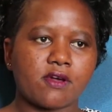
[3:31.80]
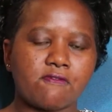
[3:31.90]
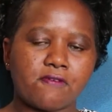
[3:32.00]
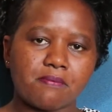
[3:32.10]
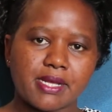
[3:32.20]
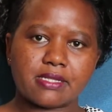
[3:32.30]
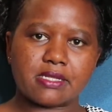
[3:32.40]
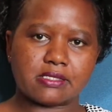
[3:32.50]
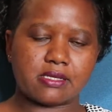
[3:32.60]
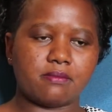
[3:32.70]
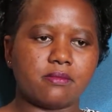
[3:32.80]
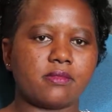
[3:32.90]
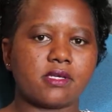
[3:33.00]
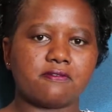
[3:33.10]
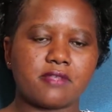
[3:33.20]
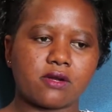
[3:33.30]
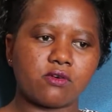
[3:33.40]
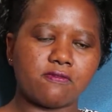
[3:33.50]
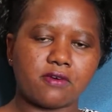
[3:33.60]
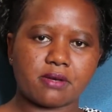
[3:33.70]
For men, the same. If they are
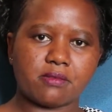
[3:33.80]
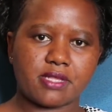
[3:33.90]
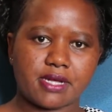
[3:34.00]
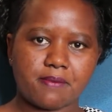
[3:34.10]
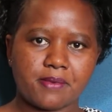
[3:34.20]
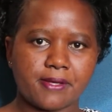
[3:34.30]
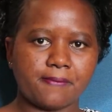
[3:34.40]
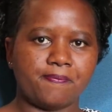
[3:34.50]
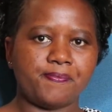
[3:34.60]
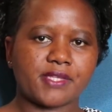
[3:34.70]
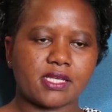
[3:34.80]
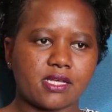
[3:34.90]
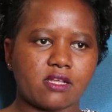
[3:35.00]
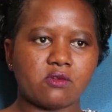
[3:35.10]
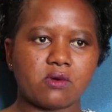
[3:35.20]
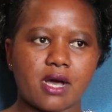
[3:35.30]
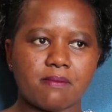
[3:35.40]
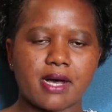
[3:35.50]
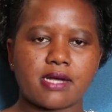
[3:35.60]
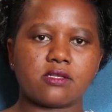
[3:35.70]
going for chemotherapy, they need to
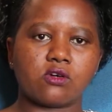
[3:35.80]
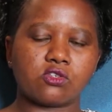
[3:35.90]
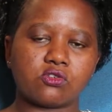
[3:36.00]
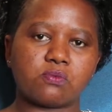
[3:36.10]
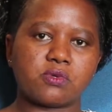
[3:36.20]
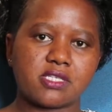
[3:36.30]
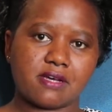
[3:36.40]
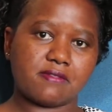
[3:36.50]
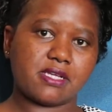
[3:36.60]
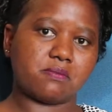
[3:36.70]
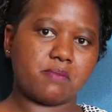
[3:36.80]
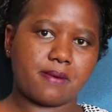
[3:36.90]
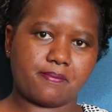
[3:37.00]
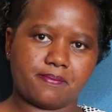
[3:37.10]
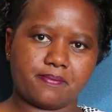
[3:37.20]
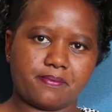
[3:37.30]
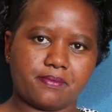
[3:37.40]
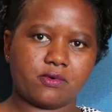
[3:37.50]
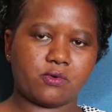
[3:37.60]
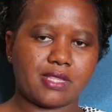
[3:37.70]
come and also preserve their sperm
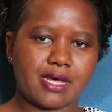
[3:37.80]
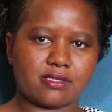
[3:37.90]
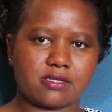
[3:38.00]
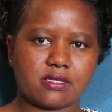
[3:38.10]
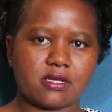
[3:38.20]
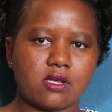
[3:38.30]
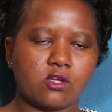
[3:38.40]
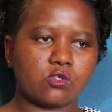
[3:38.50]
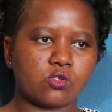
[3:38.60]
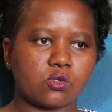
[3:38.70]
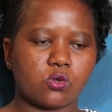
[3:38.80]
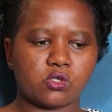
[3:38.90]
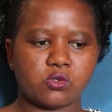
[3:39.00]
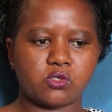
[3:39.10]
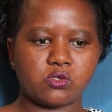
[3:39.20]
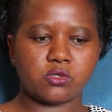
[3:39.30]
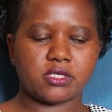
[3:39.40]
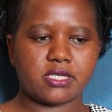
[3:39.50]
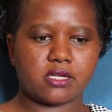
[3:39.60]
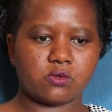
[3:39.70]
with us. So what we do
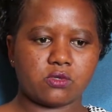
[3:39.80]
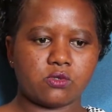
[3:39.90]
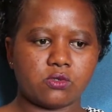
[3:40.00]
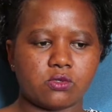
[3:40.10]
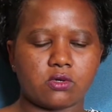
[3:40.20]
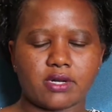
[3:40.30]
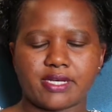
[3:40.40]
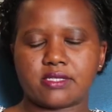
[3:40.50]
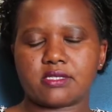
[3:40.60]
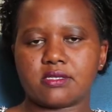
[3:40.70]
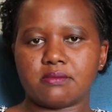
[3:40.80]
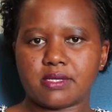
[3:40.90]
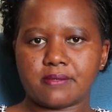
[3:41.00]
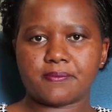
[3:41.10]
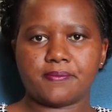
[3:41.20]
is that we do collect the semen.